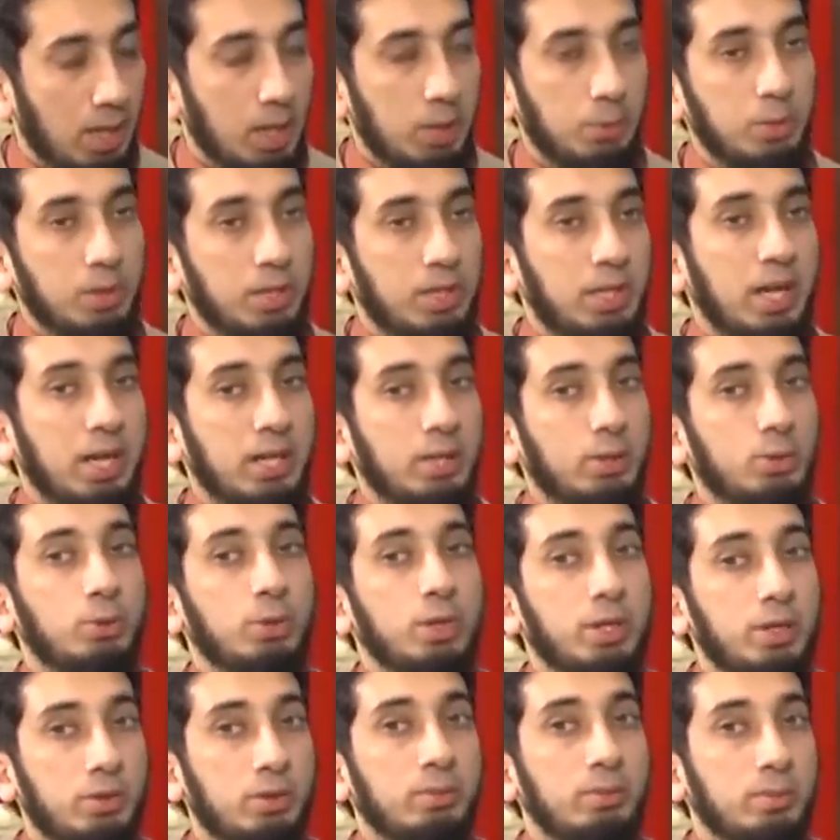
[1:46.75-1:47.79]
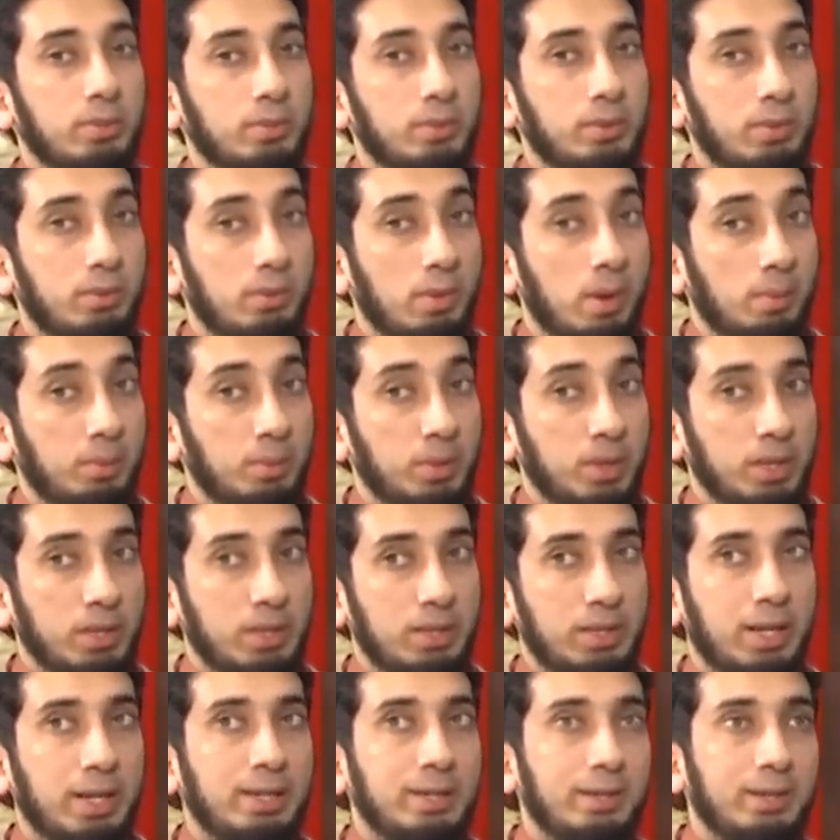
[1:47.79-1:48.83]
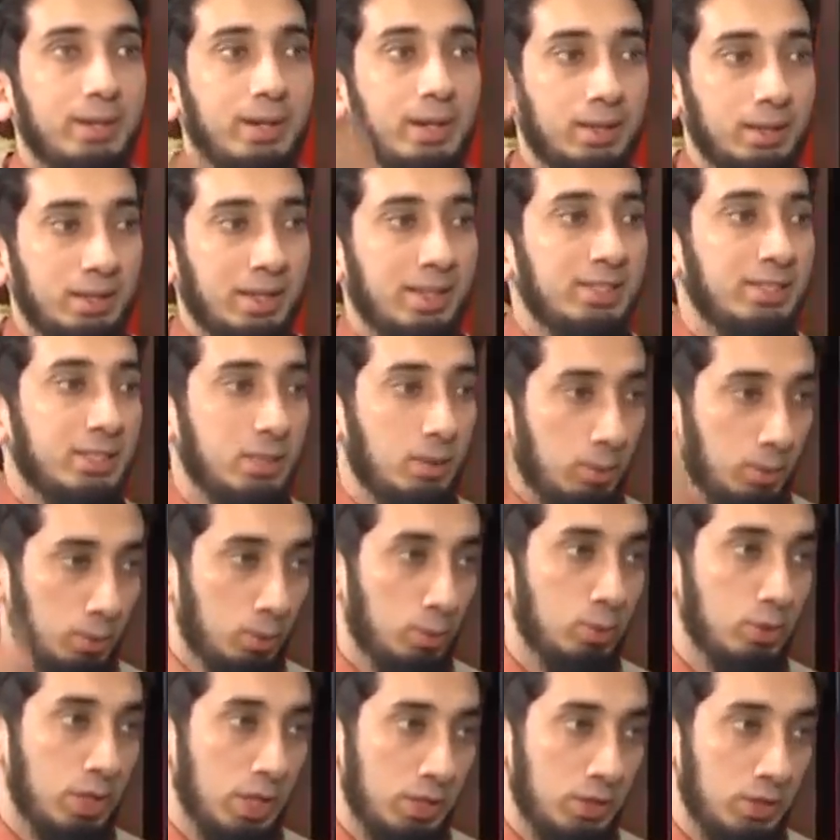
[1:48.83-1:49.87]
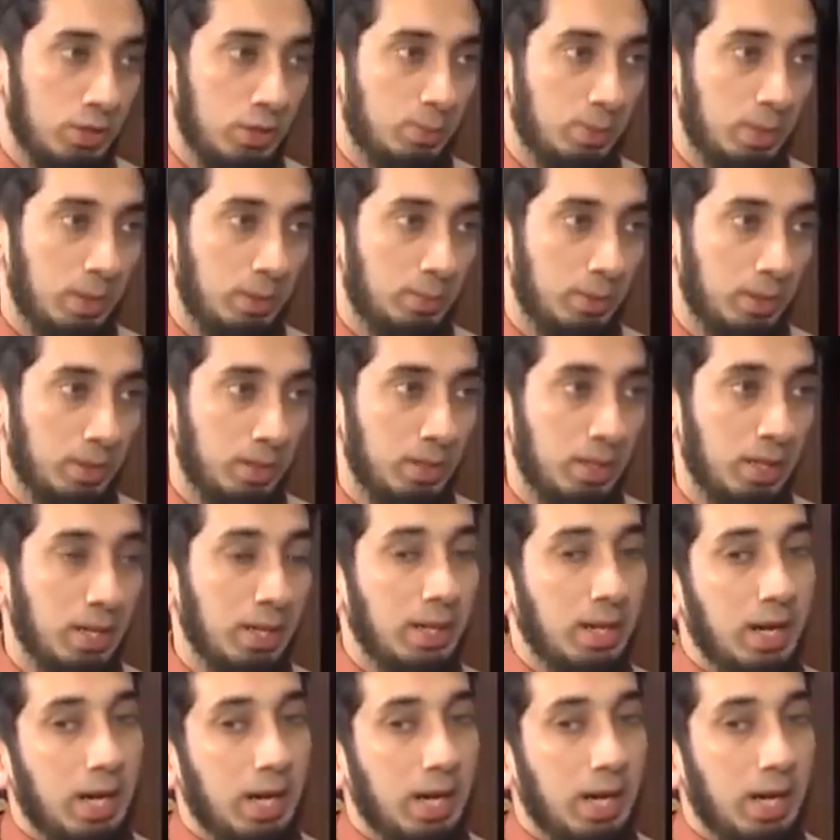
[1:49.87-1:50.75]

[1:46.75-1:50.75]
And we can't quit remembering that Allah is the one who changes people.